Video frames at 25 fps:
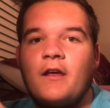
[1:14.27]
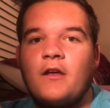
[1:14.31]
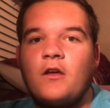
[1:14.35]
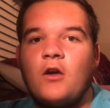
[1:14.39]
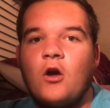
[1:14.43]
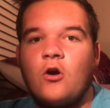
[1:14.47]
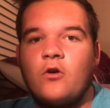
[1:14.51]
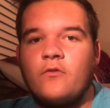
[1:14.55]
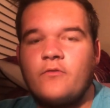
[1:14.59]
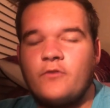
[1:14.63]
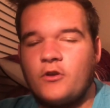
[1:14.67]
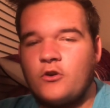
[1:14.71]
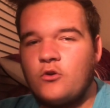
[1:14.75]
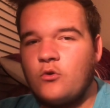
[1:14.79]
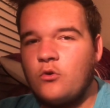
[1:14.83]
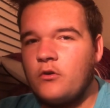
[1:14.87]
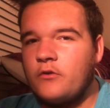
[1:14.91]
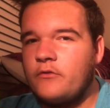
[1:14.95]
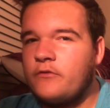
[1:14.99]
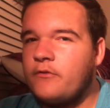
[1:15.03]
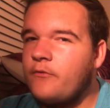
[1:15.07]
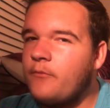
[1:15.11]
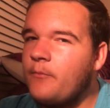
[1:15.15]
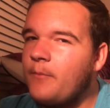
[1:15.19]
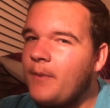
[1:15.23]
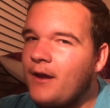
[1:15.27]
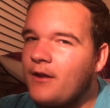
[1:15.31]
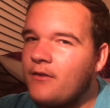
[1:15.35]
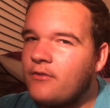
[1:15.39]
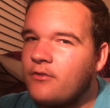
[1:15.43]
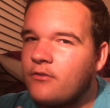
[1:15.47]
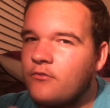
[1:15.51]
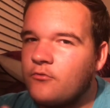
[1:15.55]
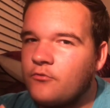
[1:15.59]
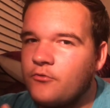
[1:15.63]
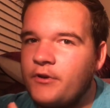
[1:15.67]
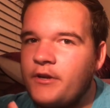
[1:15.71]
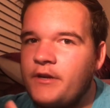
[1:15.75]
over the course of about
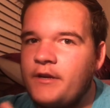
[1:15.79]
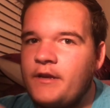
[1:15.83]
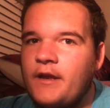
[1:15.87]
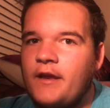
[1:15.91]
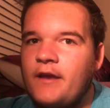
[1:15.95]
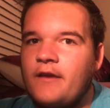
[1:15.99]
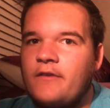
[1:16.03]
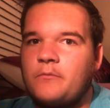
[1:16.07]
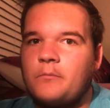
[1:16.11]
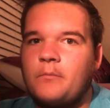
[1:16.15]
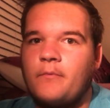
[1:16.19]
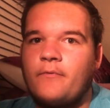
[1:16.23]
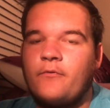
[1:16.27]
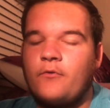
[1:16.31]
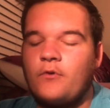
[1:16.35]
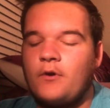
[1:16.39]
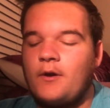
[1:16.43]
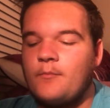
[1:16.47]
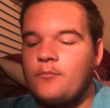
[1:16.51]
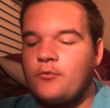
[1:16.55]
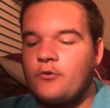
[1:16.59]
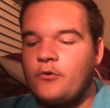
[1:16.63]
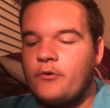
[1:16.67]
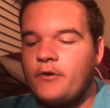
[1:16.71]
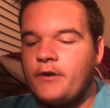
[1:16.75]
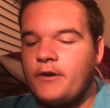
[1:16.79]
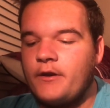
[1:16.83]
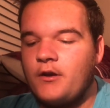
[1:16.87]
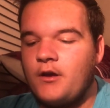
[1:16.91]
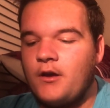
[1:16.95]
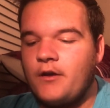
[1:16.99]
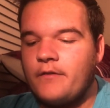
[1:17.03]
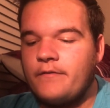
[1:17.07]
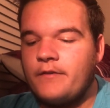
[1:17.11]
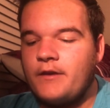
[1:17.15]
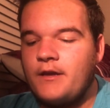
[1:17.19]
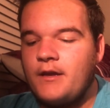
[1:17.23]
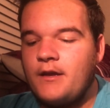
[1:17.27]
3 days before I broke it
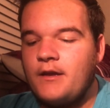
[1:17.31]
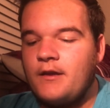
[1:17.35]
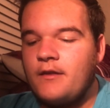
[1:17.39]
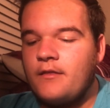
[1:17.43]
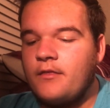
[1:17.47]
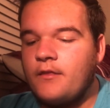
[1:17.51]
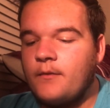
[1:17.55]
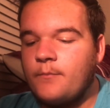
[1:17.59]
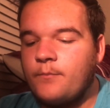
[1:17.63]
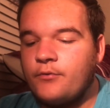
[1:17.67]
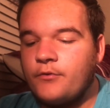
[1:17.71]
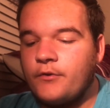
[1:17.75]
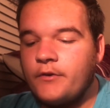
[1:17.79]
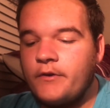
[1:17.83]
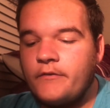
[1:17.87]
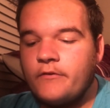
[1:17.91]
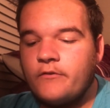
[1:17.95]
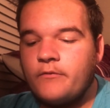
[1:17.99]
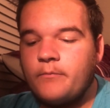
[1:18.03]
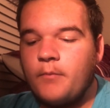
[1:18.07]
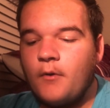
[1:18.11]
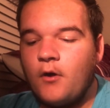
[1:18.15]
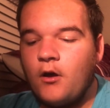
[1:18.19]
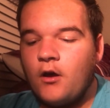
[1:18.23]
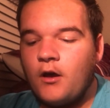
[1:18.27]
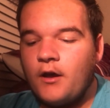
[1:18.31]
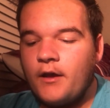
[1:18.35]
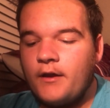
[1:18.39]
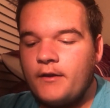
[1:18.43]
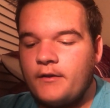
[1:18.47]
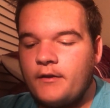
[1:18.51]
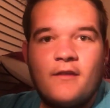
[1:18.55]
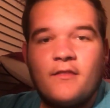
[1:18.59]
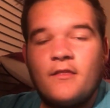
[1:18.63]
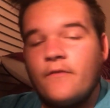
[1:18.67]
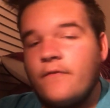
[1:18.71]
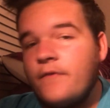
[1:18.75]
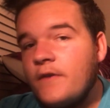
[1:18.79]
off. The
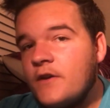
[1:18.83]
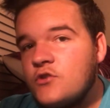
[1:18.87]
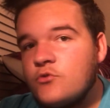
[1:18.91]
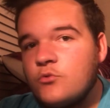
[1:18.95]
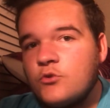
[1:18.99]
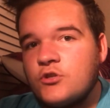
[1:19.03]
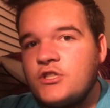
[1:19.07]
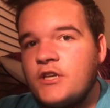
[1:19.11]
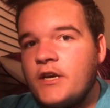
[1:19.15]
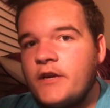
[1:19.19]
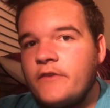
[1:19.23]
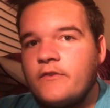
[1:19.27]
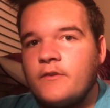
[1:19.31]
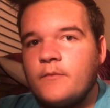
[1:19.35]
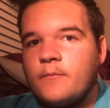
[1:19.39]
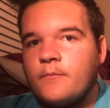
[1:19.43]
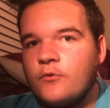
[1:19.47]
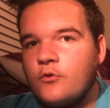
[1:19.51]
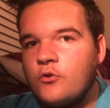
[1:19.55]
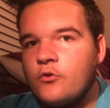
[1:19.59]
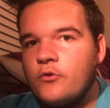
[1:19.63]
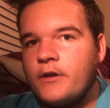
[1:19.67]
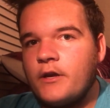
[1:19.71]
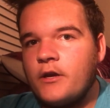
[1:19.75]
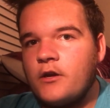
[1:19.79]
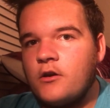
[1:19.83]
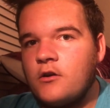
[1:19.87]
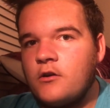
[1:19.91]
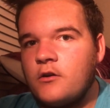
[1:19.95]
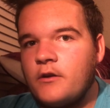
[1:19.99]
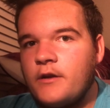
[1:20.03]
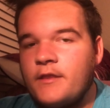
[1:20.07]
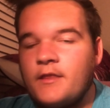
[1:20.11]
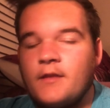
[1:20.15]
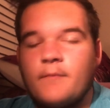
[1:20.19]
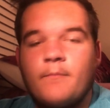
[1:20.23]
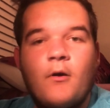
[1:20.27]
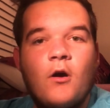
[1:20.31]
pre-spawn, the fish were chasing bluegill
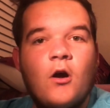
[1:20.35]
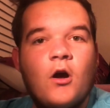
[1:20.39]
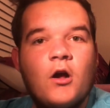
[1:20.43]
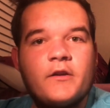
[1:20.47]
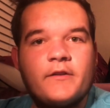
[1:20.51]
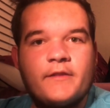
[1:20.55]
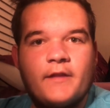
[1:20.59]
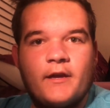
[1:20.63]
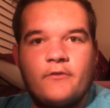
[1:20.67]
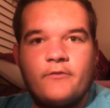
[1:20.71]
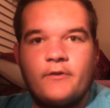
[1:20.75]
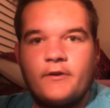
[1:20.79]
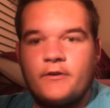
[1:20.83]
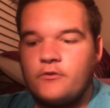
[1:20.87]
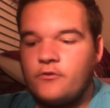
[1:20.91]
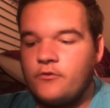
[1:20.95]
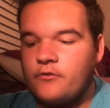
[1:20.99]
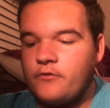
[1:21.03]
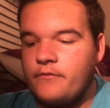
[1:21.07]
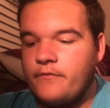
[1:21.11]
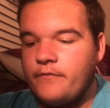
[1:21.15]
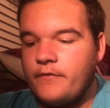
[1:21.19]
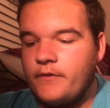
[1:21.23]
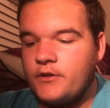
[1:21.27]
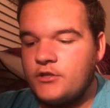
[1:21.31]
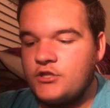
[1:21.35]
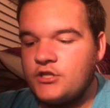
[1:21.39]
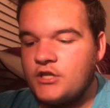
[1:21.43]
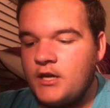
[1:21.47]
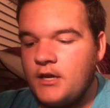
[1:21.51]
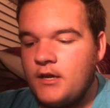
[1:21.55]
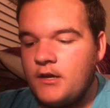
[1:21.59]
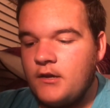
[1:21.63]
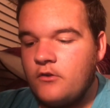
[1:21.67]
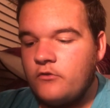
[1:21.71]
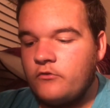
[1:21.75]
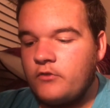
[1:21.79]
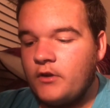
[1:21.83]
in the pond that I regularly fish,
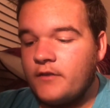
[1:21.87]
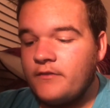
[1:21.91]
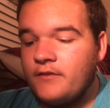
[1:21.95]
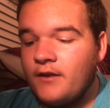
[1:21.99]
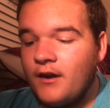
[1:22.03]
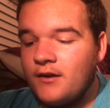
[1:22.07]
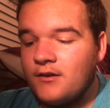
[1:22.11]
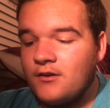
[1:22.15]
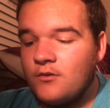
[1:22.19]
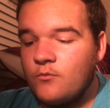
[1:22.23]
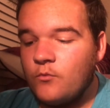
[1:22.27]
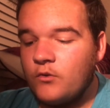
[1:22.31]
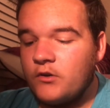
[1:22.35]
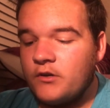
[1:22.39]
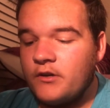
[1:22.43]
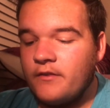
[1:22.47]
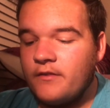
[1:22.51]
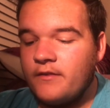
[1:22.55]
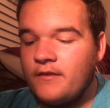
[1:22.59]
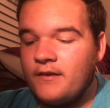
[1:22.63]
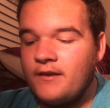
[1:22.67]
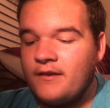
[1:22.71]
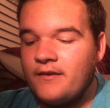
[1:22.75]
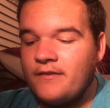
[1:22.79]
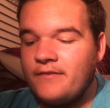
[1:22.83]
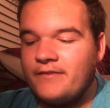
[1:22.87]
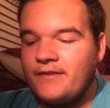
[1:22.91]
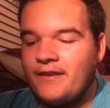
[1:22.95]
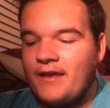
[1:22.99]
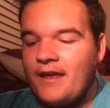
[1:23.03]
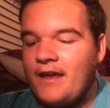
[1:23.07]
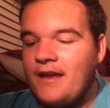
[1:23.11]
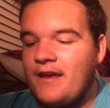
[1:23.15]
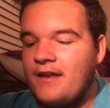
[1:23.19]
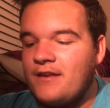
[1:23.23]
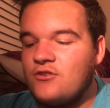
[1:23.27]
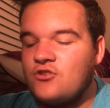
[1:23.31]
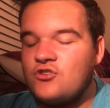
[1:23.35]
so I tied on one of these
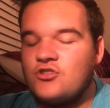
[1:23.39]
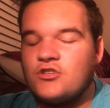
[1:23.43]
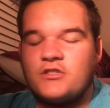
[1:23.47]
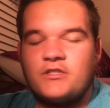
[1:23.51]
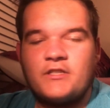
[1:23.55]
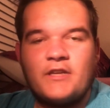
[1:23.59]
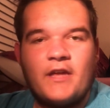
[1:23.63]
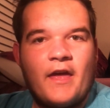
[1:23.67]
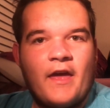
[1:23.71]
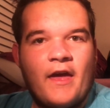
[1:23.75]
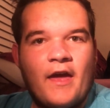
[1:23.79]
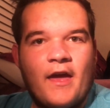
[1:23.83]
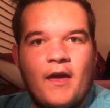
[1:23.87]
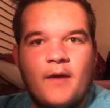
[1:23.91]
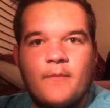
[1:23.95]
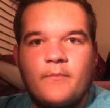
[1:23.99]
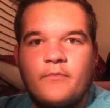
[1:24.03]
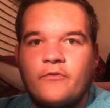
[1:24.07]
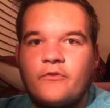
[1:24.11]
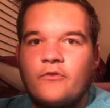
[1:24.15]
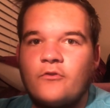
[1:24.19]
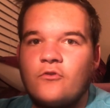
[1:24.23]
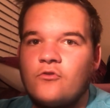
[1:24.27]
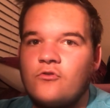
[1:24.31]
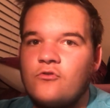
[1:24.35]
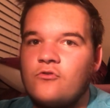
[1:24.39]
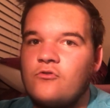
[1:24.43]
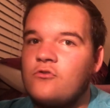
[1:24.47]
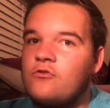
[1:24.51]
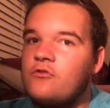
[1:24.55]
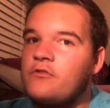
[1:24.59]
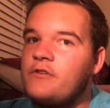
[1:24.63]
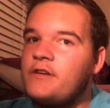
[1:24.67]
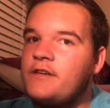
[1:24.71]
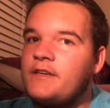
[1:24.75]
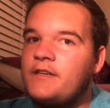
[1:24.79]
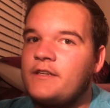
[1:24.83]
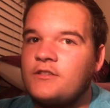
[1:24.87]
and just
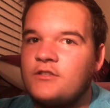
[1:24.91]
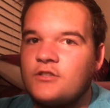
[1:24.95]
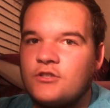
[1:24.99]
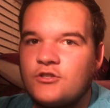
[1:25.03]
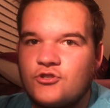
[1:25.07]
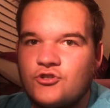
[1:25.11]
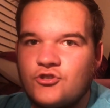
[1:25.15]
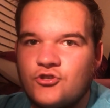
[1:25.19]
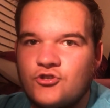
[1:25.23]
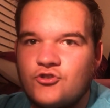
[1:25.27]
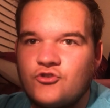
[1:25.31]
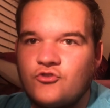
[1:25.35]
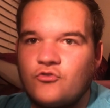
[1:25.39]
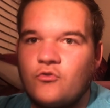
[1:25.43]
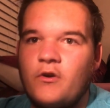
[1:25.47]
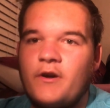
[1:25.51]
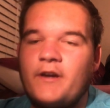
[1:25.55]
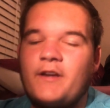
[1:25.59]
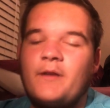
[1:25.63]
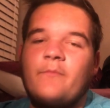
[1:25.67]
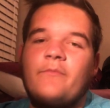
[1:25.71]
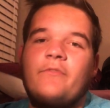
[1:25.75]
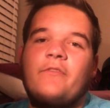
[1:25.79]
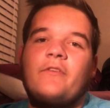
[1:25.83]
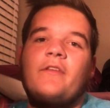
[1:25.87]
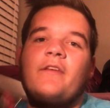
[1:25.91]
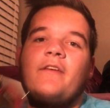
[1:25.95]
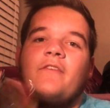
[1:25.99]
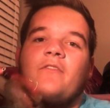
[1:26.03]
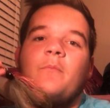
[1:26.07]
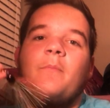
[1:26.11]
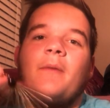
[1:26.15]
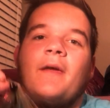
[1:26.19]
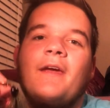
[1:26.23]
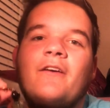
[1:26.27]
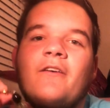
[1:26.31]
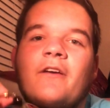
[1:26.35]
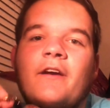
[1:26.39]
absolutely destroyed them. So this
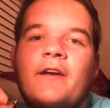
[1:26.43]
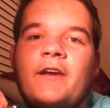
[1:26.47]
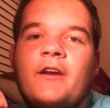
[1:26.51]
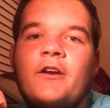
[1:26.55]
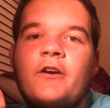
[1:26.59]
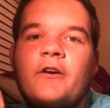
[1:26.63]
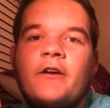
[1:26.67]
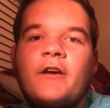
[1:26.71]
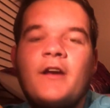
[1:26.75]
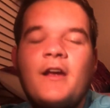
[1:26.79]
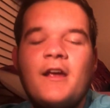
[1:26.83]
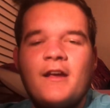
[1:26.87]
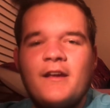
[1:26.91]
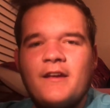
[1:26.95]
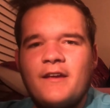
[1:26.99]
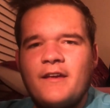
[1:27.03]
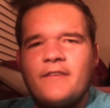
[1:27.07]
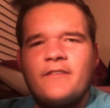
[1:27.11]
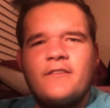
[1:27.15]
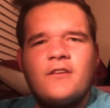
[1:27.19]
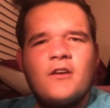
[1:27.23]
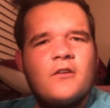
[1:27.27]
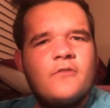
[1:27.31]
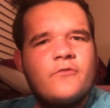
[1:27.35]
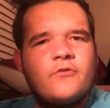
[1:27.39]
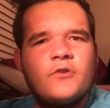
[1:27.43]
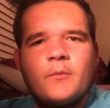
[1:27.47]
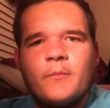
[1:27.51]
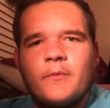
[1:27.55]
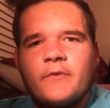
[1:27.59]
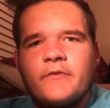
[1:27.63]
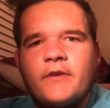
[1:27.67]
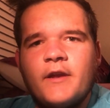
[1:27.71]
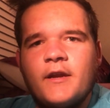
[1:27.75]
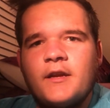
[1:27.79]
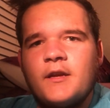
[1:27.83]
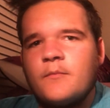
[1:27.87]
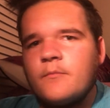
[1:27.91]
bait right here is good for
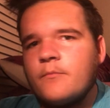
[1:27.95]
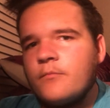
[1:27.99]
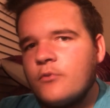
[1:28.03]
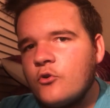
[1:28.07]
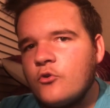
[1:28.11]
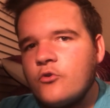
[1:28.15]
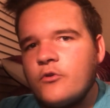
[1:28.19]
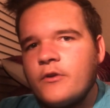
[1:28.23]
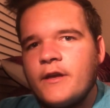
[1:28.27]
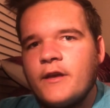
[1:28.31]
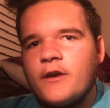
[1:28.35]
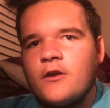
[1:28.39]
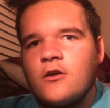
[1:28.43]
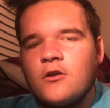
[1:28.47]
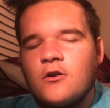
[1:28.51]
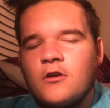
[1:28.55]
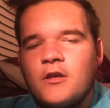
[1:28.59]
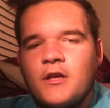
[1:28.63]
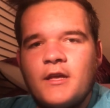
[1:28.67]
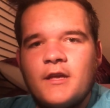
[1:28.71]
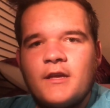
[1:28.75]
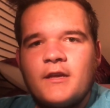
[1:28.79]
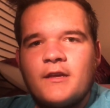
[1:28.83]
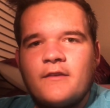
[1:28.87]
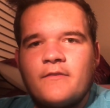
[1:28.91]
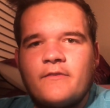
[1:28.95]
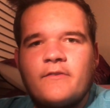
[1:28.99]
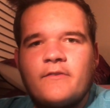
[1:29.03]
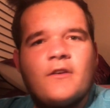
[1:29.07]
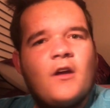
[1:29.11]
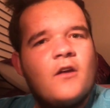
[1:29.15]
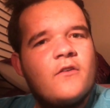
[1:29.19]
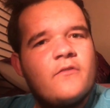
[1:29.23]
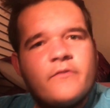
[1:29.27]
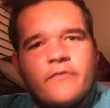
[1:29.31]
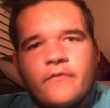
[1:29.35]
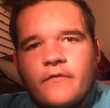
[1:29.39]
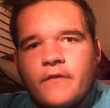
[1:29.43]
imitating bluegill,
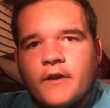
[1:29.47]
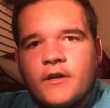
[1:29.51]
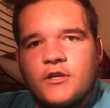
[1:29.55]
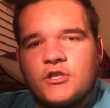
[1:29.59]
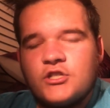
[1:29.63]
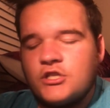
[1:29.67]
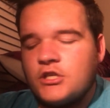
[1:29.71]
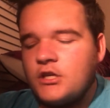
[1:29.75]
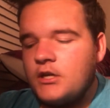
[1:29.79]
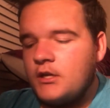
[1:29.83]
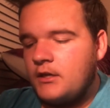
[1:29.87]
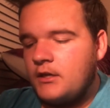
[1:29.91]
sunfish,